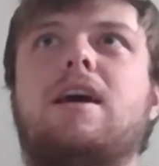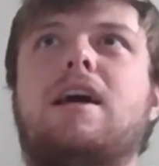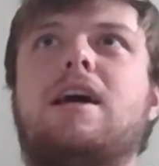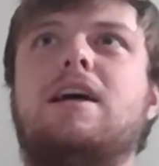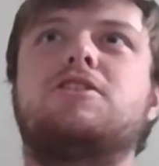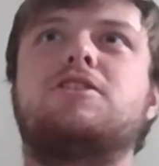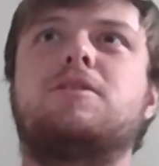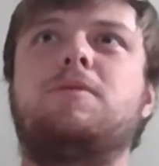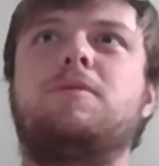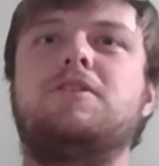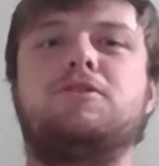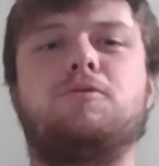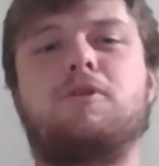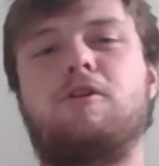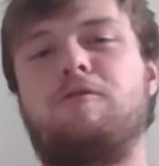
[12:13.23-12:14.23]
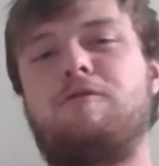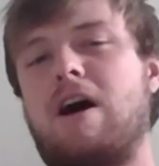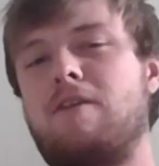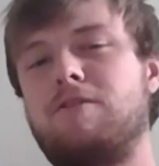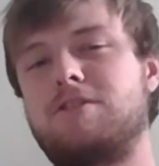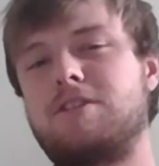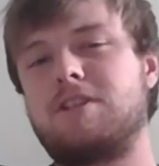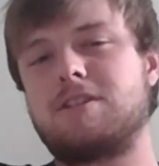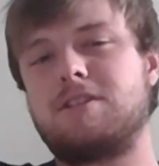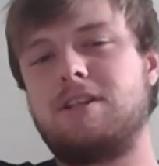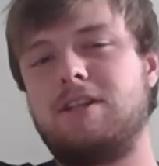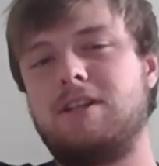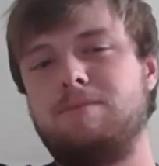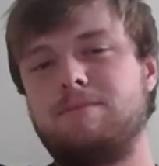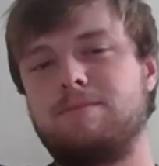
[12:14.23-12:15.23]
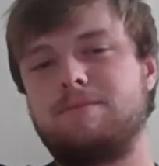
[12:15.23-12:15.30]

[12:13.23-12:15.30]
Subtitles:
It just depends. You want to go 5 or 6 deep,